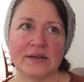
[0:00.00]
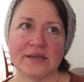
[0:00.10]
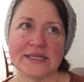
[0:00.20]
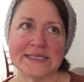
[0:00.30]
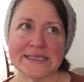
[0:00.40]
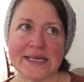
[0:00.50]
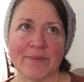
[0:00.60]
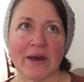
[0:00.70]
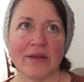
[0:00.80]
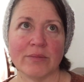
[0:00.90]
He's the
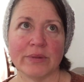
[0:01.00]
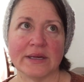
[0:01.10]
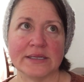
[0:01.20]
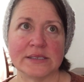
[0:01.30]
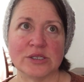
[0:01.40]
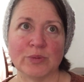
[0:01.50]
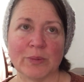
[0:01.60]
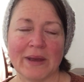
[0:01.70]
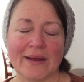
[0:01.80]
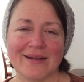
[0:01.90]
same guy that played
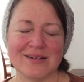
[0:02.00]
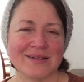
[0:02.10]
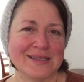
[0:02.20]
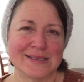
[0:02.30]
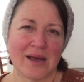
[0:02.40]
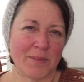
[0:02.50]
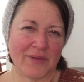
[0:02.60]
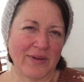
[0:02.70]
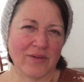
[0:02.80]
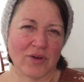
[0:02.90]
Superman. He's not my
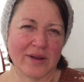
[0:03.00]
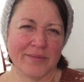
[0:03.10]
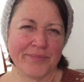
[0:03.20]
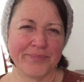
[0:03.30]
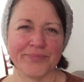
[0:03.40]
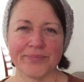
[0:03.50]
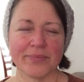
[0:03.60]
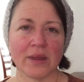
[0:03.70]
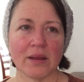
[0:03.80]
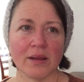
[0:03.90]
favorite,
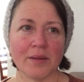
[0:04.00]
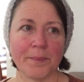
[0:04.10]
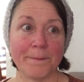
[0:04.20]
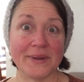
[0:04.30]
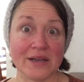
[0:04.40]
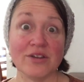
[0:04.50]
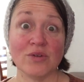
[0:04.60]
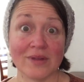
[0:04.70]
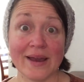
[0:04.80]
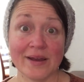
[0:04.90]
but I
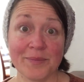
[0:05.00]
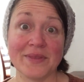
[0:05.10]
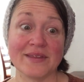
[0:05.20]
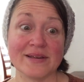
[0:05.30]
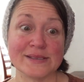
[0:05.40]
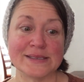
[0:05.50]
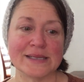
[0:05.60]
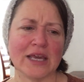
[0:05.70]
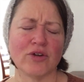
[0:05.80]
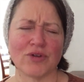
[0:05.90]
do like him in this.
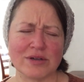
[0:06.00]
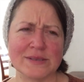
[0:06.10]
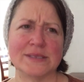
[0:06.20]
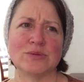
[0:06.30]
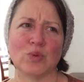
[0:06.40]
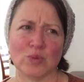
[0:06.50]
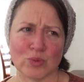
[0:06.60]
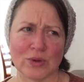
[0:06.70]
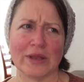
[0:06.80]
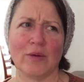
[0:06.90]
He grunts
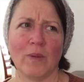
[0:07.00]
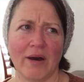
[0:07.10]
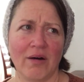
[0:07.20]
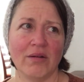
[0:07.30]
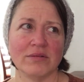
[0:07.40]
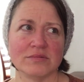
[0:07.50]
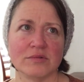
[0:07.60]
really well.